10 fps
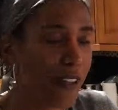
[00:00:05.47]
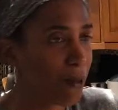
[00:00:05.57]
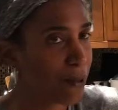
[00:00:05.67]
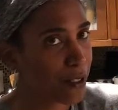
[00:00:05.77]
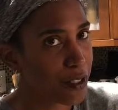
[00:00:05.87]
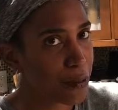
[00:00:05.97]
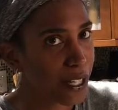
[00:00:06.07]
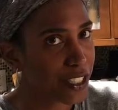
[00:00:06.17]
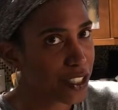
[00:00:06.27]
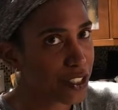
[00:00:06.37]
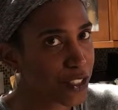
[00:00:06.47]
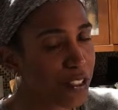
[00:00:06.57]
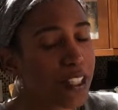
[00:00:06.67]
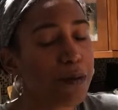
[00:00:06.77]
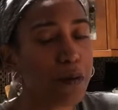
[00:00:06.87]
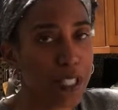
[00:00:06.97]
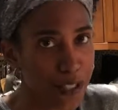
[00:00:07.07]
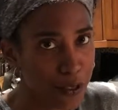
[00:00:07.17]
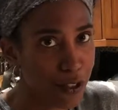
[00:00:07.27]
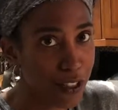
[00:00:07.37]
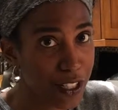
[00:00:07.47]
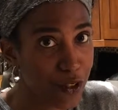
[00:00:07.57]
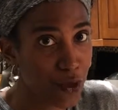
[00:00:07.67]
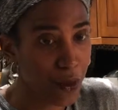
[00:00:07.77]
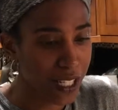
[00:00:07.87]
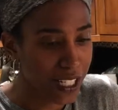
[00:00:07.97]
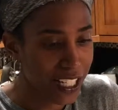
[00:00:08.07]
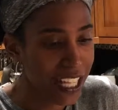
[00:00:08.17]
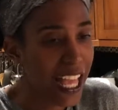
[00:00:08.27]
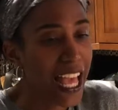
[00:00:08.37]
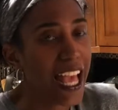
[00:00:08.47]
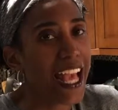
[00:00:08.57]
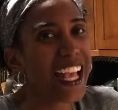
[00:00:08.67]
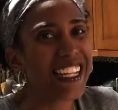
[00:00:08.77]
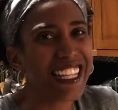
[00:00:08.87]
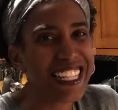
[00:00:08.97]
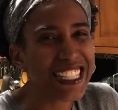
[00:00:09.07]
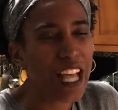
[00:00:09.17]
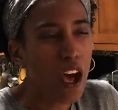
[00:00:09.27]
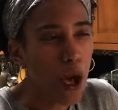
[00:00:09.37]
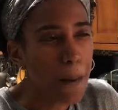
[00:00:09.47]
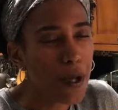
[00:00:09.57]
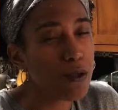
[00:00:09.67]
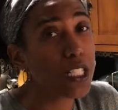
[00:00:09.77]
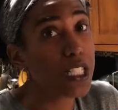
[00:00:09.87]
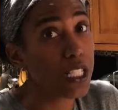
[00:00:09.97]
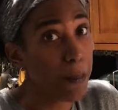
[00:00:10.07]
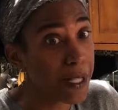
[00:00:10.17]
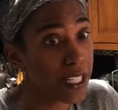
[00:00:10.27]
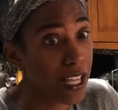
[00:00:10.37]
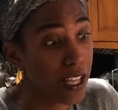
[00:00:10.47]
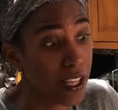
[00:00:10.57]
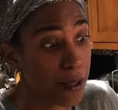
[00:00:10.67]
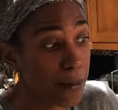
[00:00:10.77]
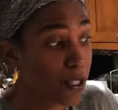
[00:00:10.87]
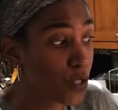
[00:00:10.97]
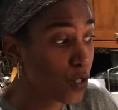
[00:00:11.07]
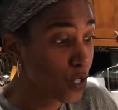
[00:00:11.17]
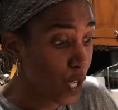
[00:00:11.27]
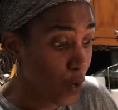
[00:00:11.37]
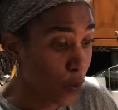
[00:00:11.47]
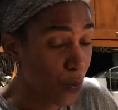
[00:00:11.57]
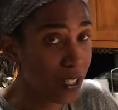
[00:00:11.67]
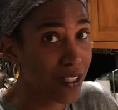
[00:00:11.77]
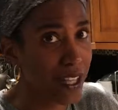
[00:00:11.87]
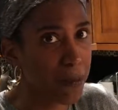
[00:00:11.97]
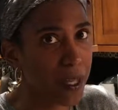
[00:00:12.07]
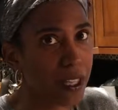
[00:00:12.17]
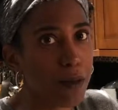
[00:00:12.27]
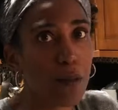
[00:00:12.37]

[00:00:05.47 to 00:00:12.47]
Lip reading: family nurse practitioner, and researcher in training, and it's almost summertime. So what does that mean?